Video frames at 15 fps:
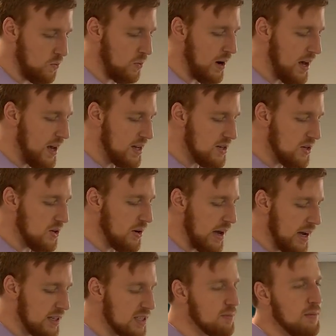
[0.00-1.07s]
Why do you
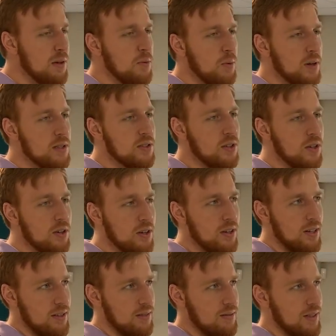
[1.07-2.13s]
ask me what is
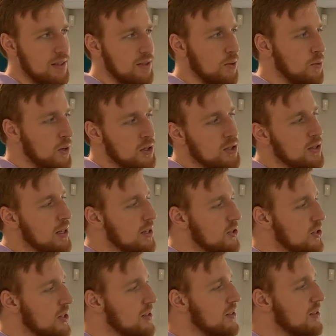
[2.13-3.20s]
good? That's a question that
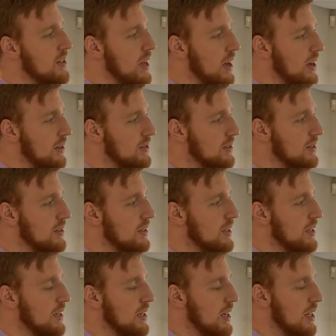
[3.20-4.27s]
Jesus asked
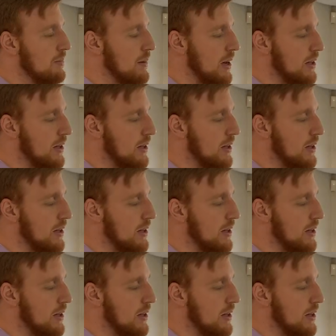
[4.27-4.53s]
in